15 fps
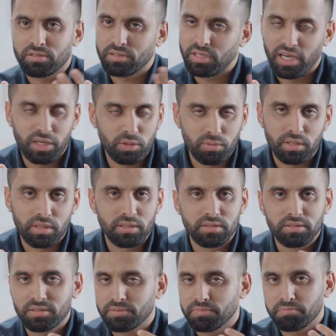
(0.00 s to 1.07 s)
Sky
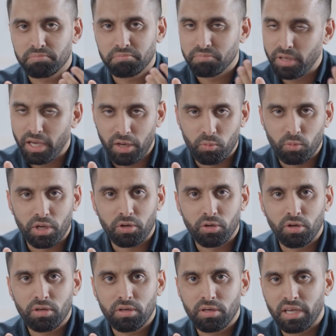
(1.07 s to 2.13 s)
Dwellers and
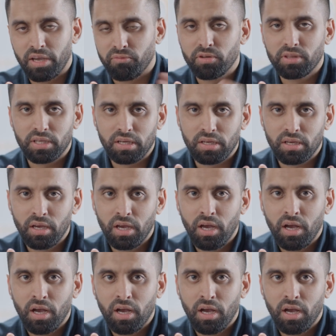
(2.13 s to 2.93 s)
whatnot. Everything,